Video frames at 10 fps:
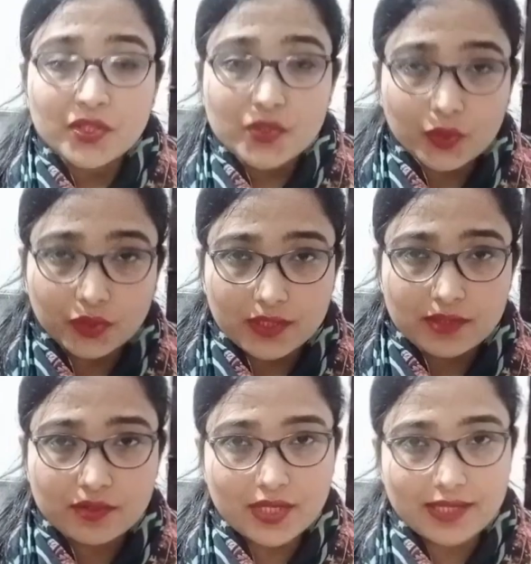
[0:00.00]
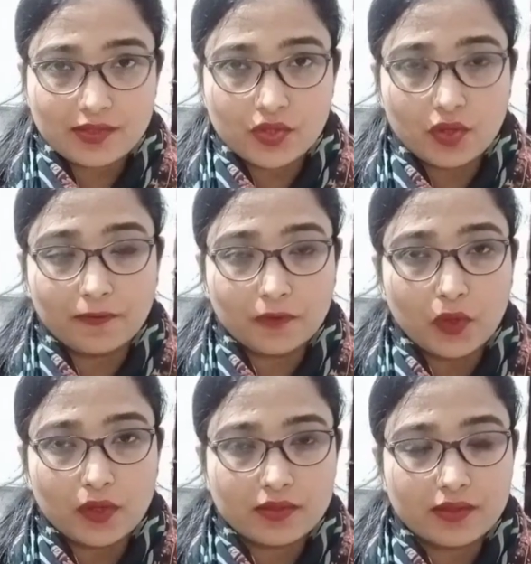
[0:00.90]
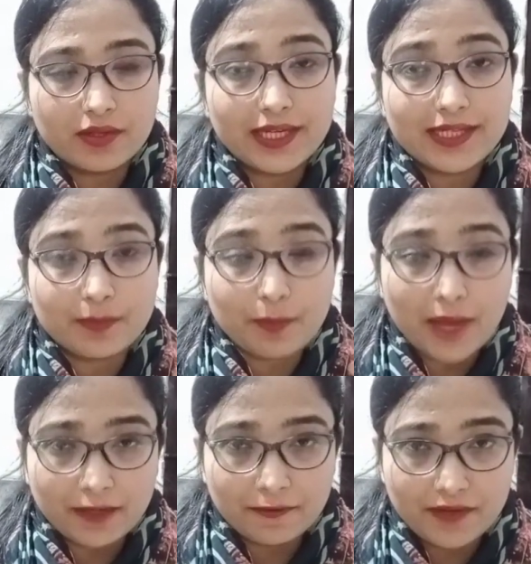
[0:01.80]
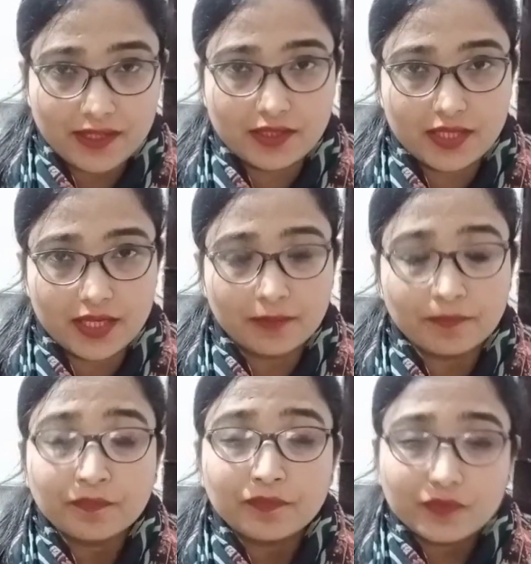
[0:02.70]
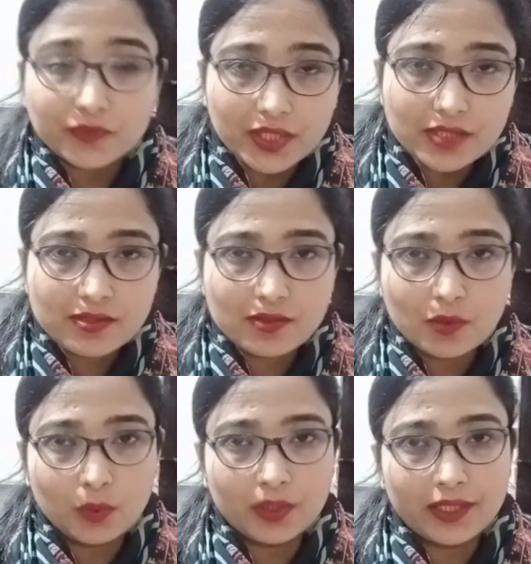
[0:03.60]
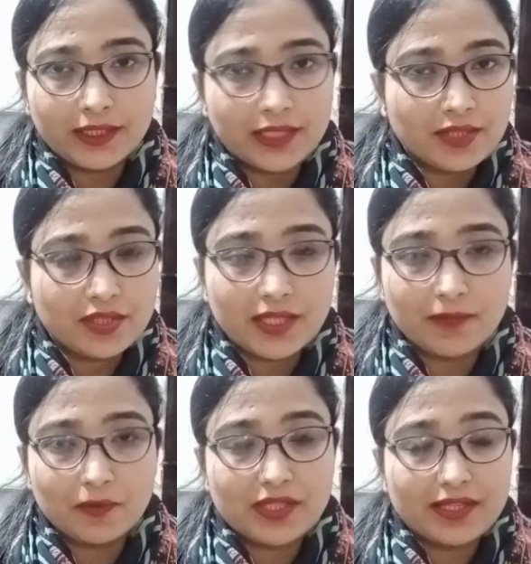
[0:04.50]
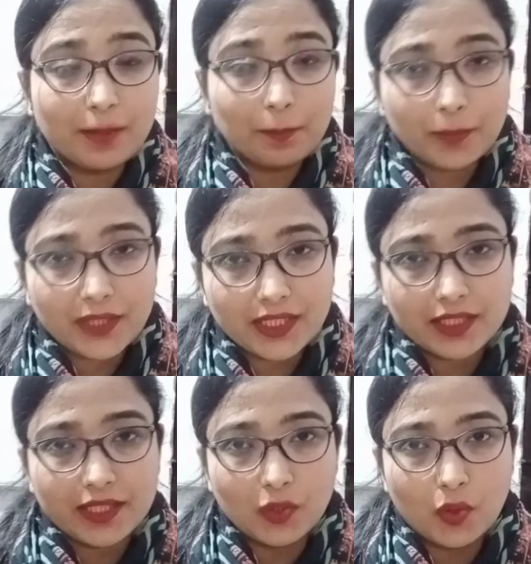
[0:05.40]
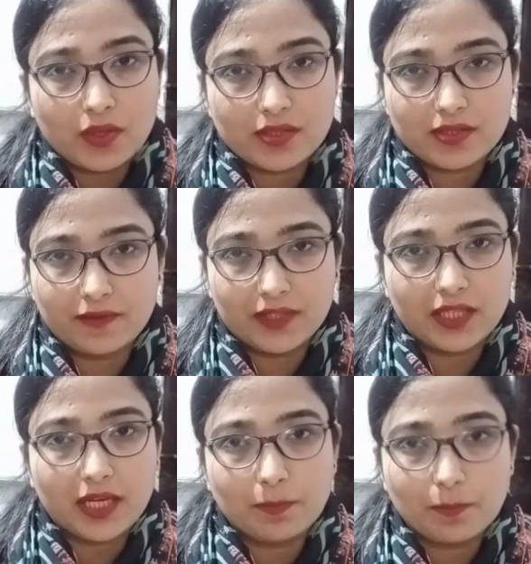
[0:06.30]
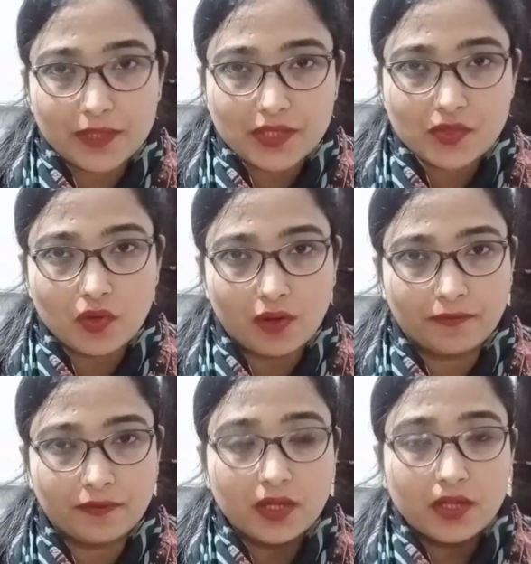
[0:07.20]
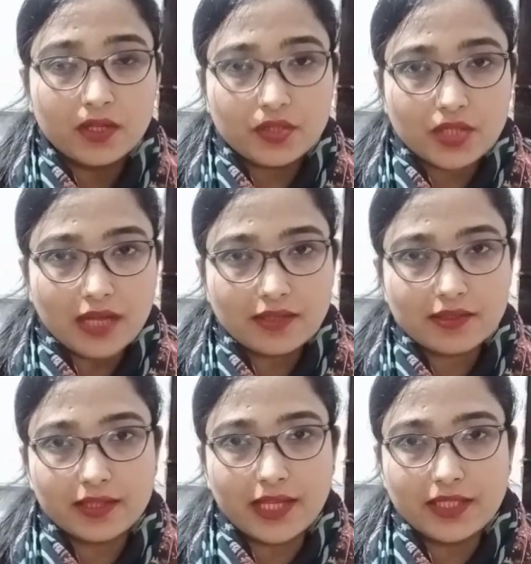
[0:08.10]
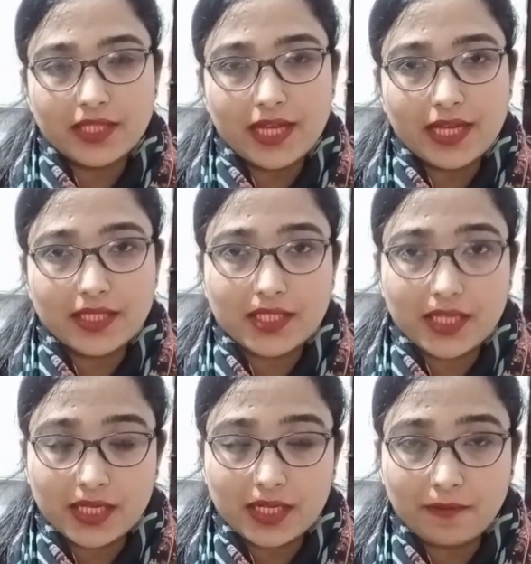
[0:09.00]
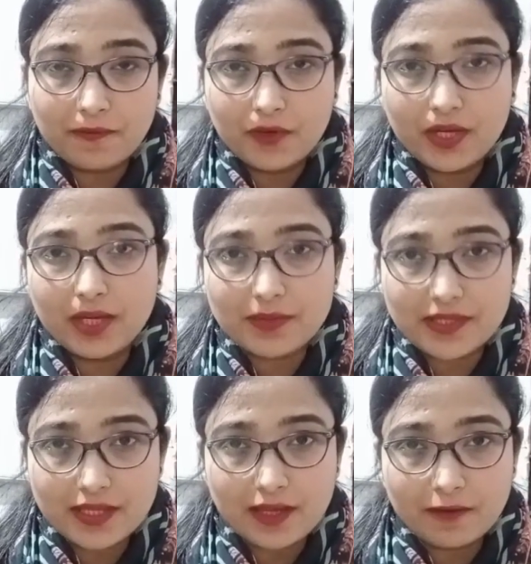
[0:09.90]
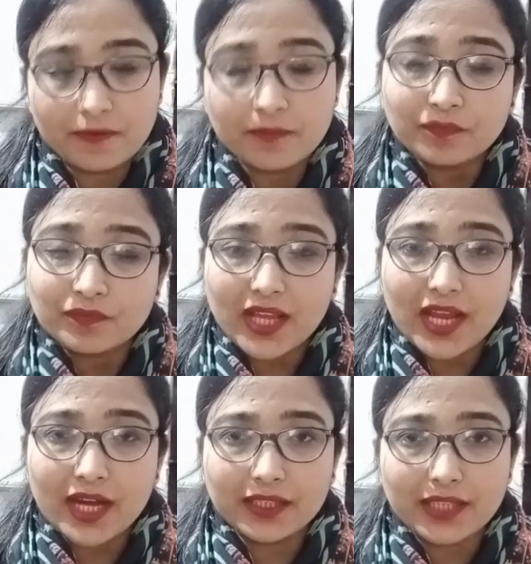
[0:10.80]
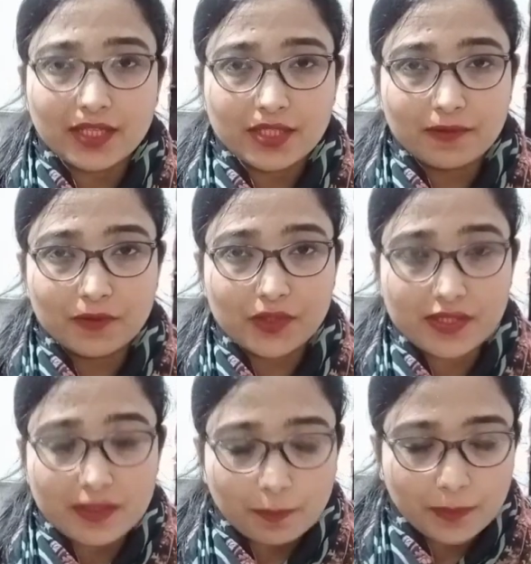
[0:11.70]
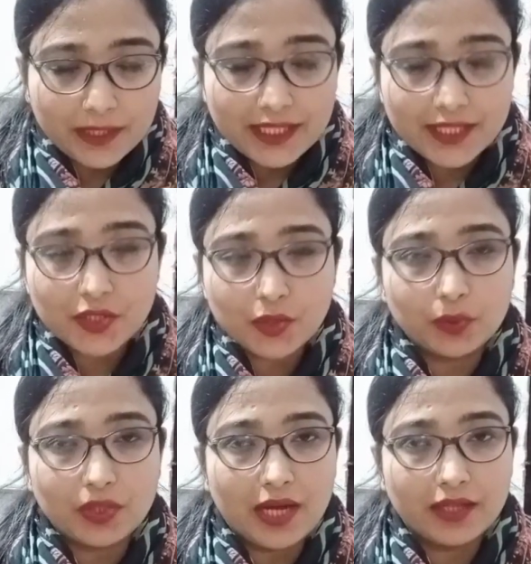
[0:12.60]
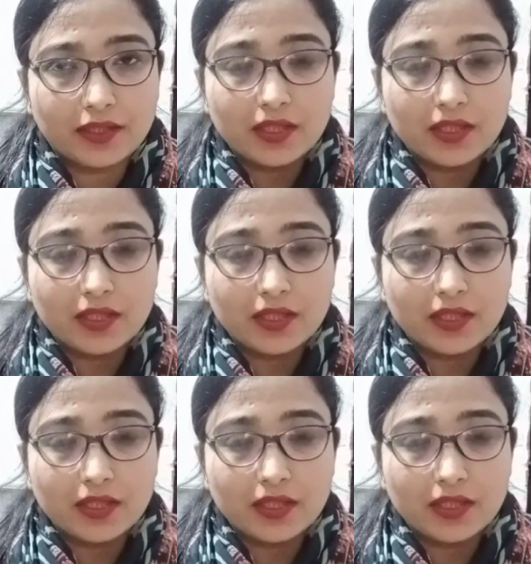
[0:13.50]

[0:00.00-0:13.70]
So this gesture of Klausner is manifesting this only, that he was completely lost with that piece of task that he had taken up for himself, and that he was simply into that